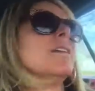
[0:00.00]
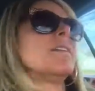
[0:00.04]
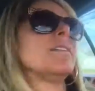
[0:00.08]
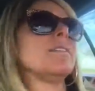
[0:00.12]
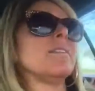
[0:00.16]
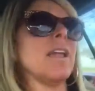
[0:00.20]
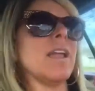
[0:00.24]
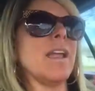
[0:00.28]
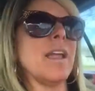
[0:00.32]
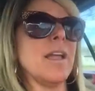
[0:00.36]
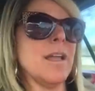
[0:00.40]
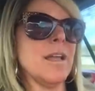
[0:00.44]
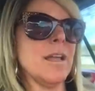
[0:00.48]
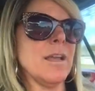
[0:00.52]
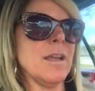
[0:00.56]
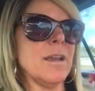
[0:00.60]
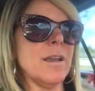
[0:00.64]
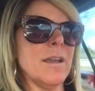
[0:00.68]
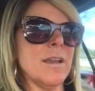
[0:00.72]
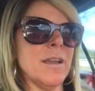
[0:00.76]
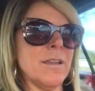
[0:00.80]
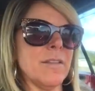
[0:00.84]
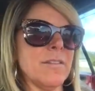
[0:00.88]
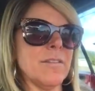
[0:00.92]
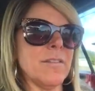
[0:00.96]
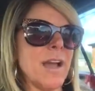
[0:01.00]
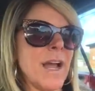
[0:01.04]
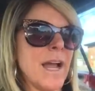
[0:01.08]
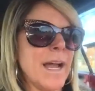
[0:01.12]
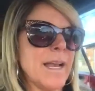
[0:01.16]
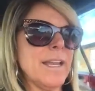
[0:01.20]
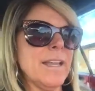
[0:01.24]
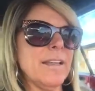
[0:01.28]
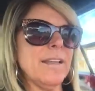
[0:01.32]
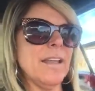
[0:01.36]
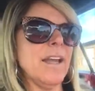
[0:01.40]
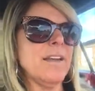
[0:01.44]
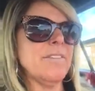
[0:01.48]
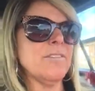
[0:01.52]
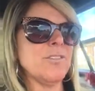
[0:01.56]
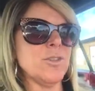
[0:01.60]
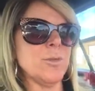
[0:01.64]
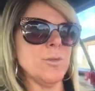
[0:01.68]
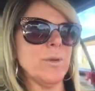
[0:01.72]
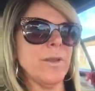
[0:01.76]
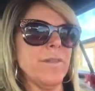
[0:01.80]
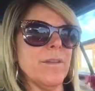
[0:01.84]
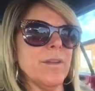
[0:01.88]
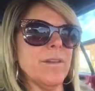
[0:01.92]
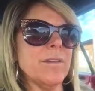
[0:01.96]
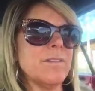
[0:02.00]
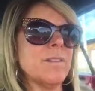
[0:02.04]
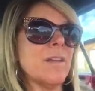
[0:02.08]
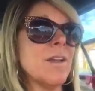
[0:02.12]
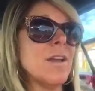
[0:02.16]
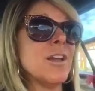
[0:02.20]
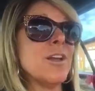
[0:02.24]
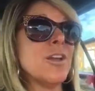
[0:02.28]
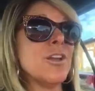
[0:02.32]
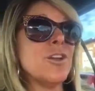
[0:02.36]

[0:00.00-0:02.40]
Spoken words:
saying it's ID Life doing this.